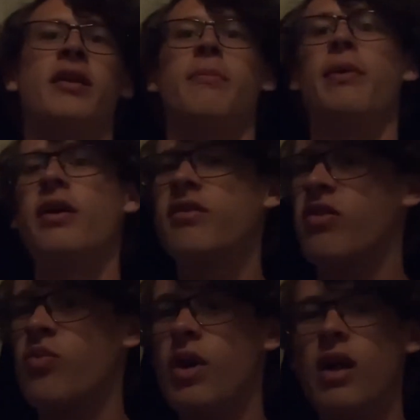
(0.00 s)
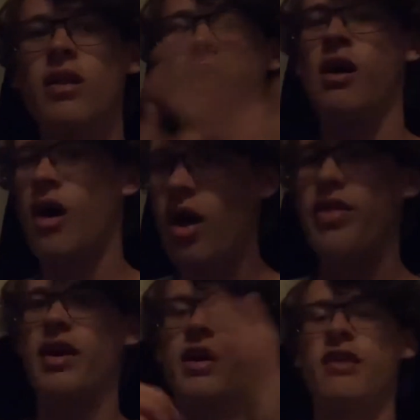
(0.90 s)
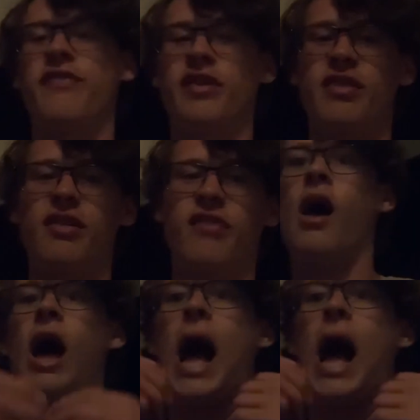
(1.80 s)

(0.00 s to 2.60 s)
on parks as well, all that kind of fun stuff.